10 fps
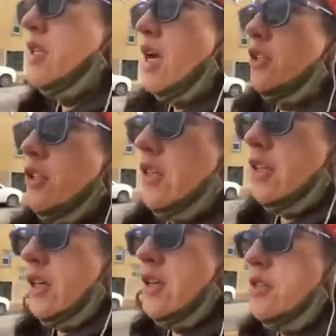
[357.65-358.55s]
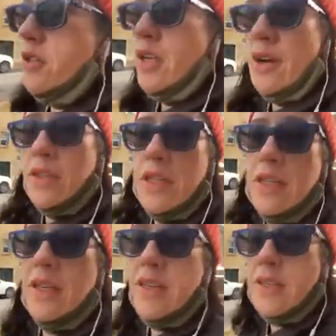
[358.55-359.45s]
sometimes I don't get
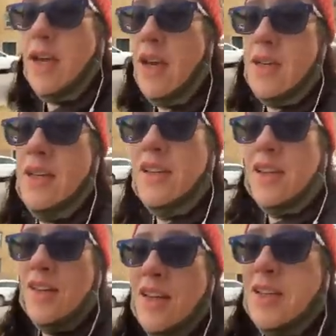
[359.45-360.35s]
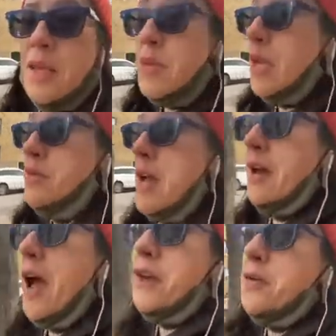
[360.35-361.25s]
the space to really
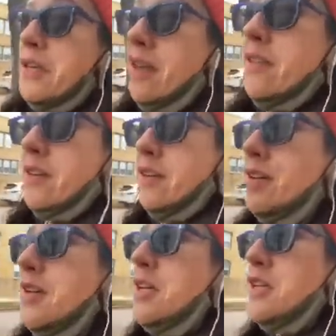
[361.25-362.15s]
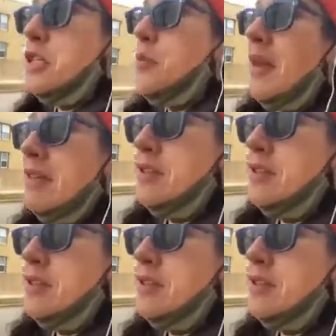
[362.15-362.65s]
do